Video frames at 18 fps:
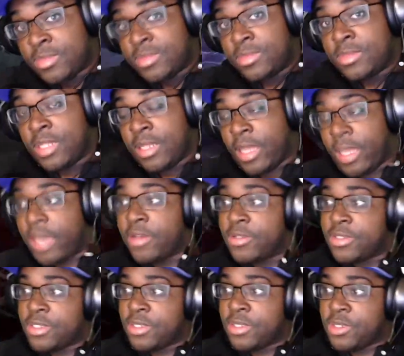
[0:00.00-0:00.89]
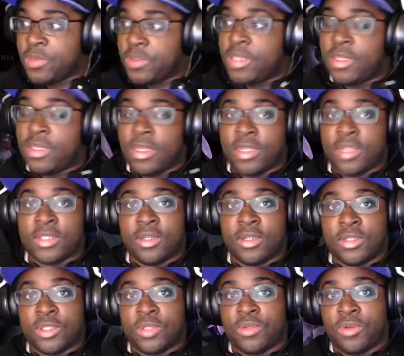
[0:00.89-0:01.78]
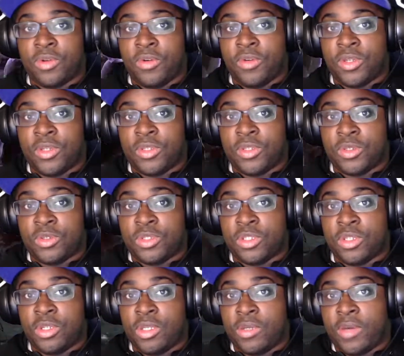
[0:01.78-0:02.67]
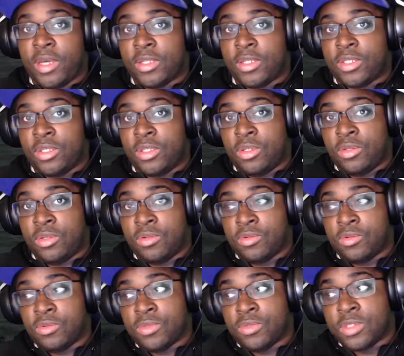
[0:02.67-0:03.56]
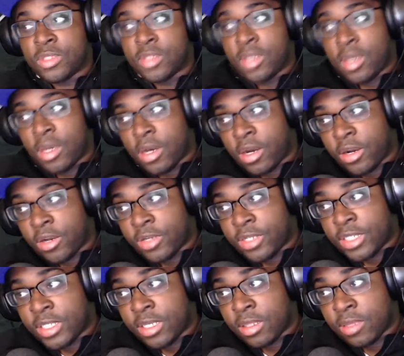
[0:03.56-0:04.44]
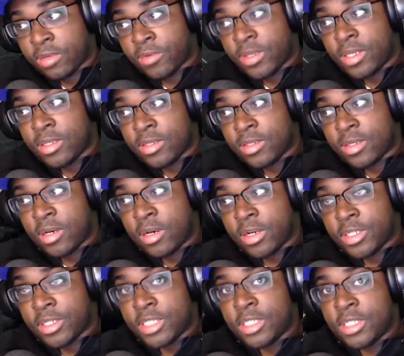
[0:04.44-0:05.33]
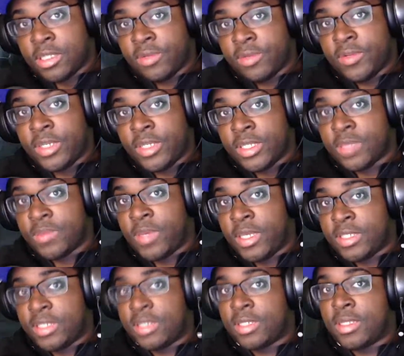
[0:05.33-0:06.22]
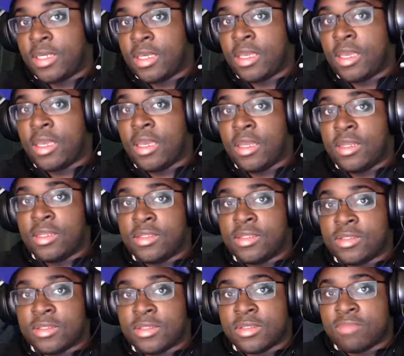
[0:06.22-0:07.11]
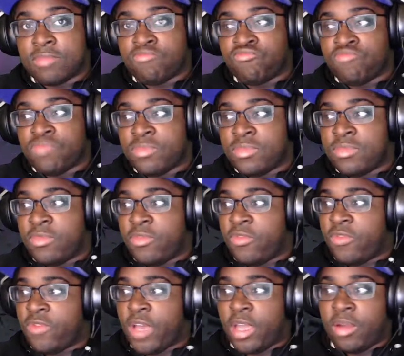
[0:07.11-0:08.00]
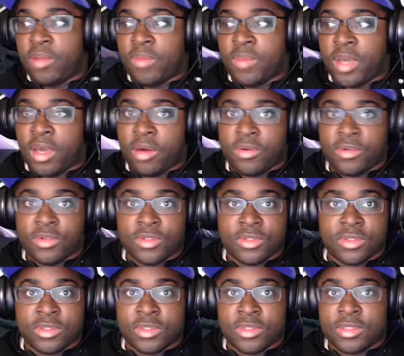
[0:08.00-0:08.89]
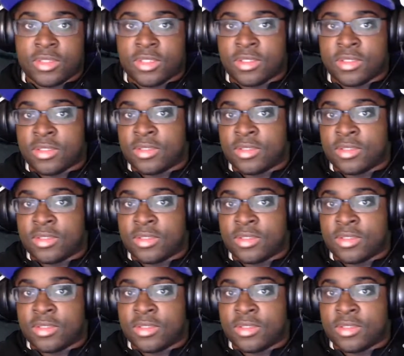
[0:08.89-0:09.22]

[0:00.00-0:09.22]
and it's also going to show you how to use artillery. Artillery is basically cannons, fire powers, just